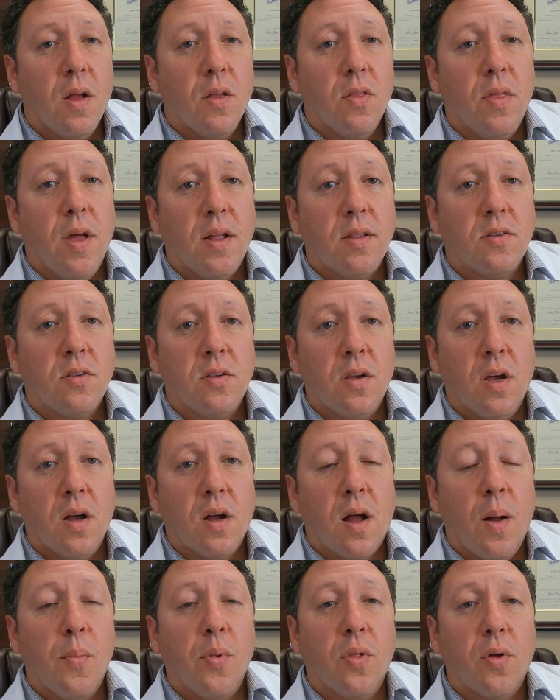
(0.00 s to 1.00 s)
That's a
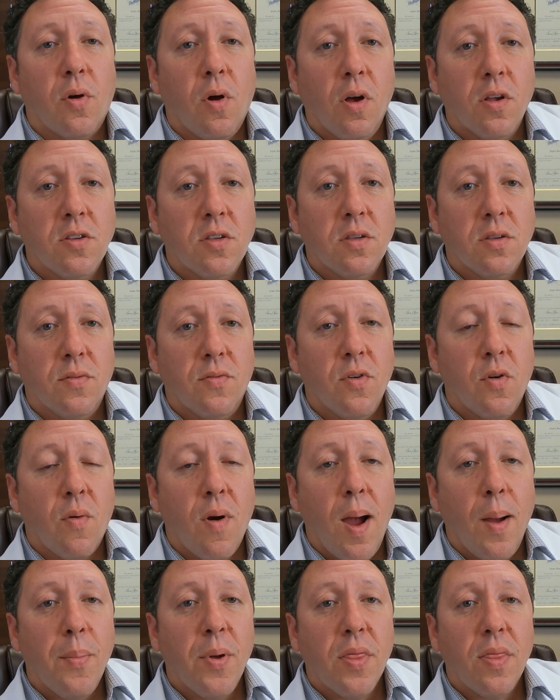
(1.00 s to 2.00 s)
couple of causes of
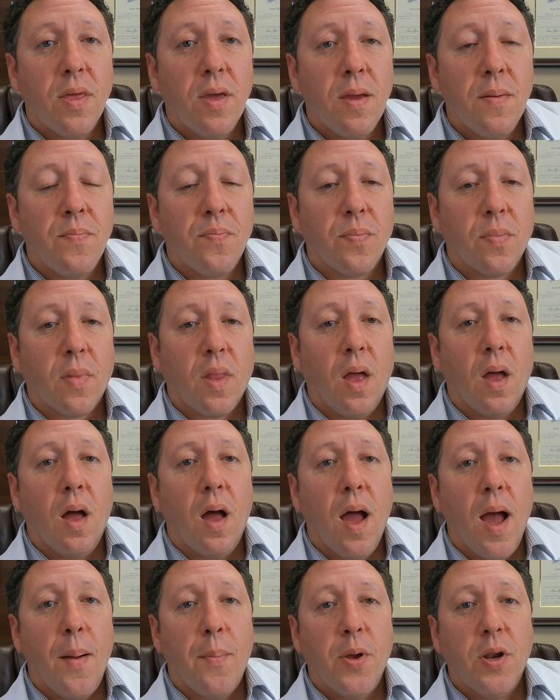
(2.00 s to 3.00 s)
neuropathy.
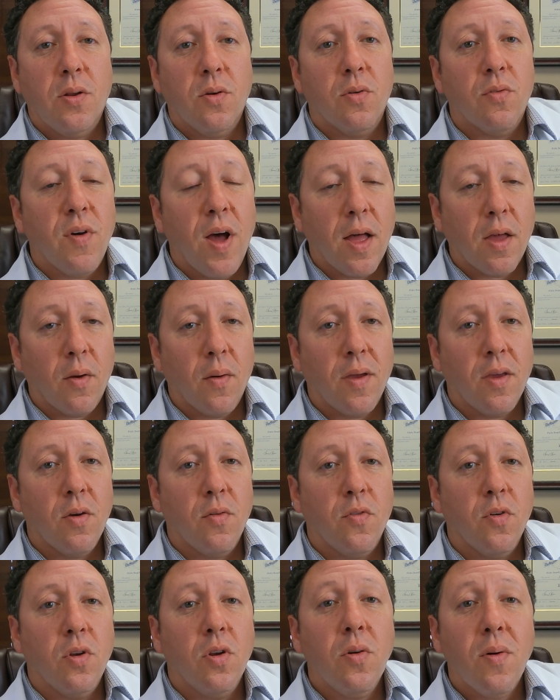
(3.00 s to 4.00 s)
Happy to evaluate you
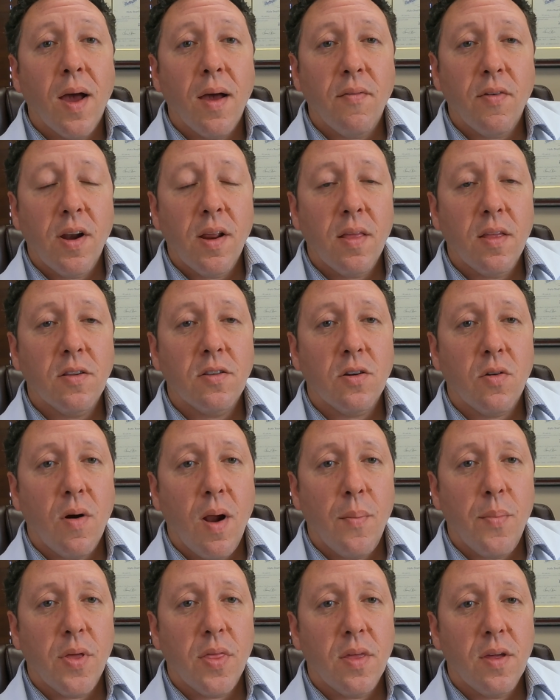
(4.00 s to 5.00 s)
if you do have any of these
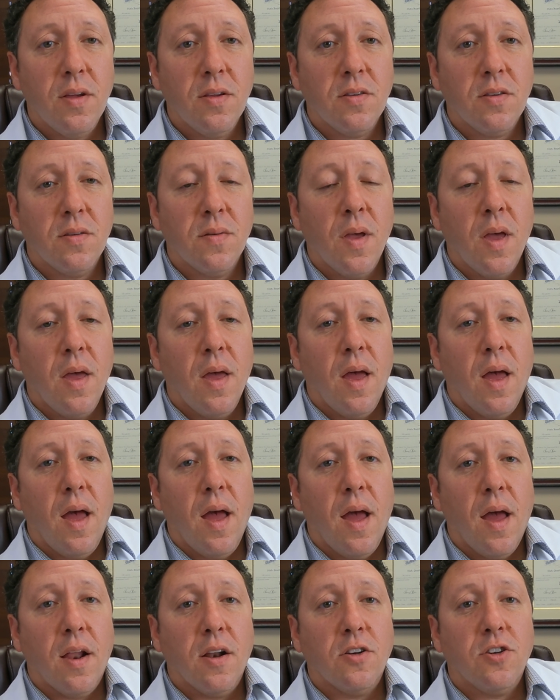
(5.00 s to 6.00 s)
neuropathies,
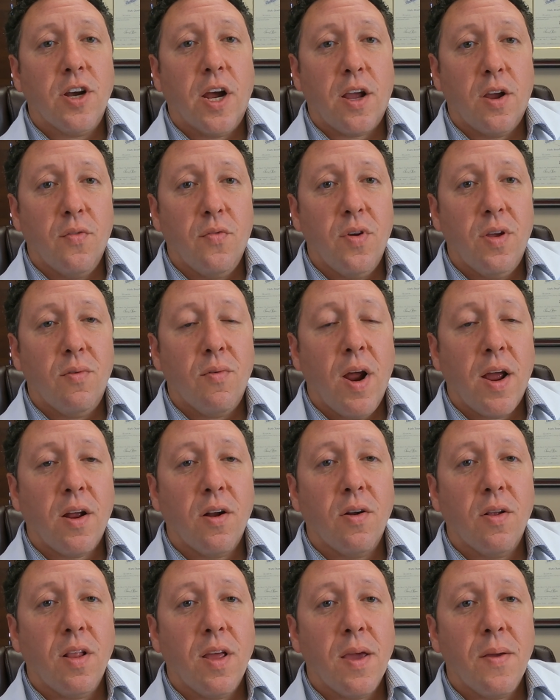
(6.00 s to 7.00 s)
and check your feet
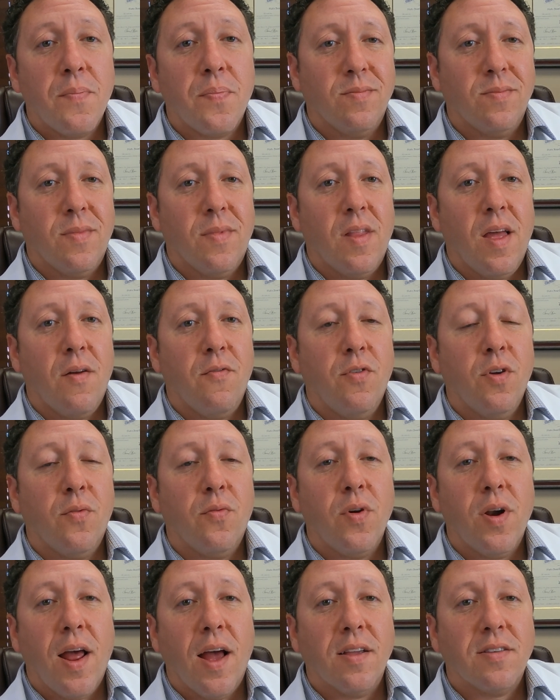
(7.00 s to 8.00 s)
regularly. Feel
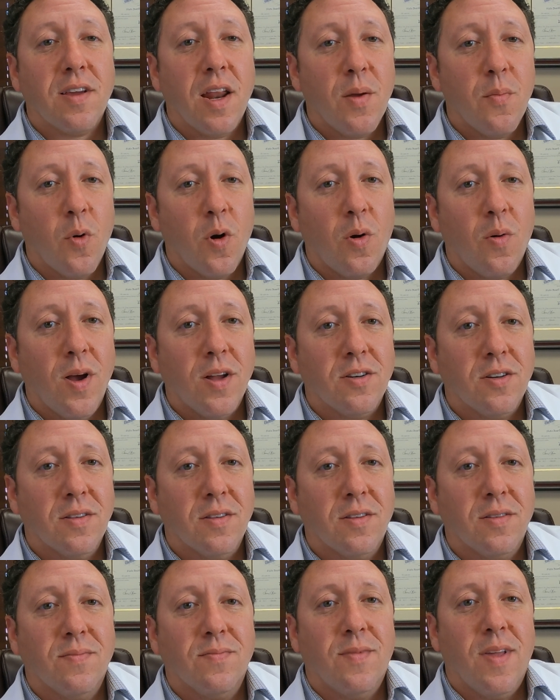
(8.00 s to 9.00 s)
free to ask any more
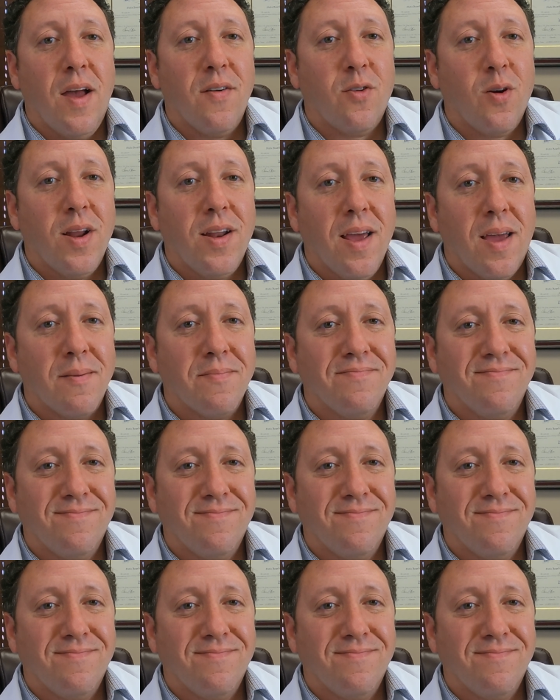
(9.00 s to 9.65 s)
questions. Have a great day.